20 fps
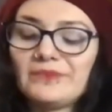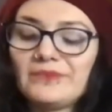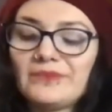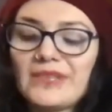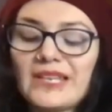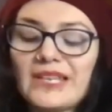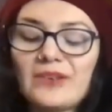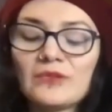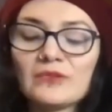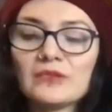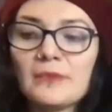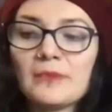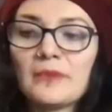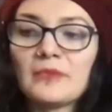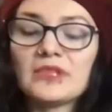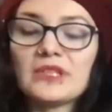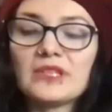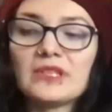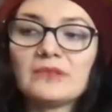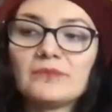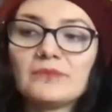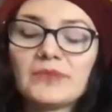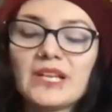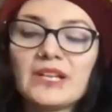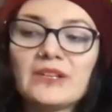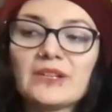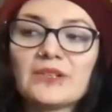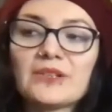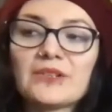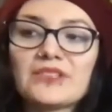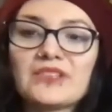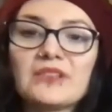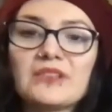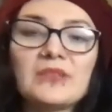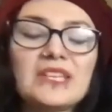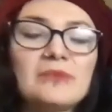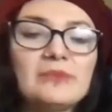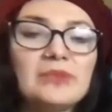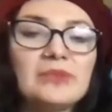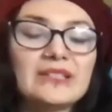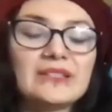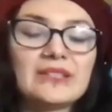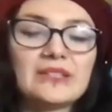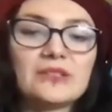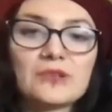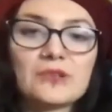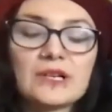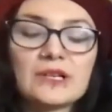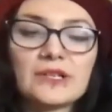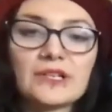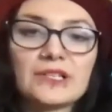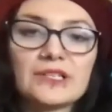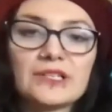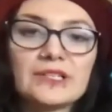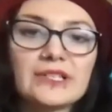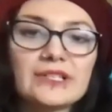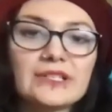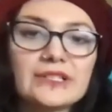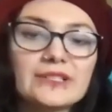I don't remember the character's name, but he played the drunkard.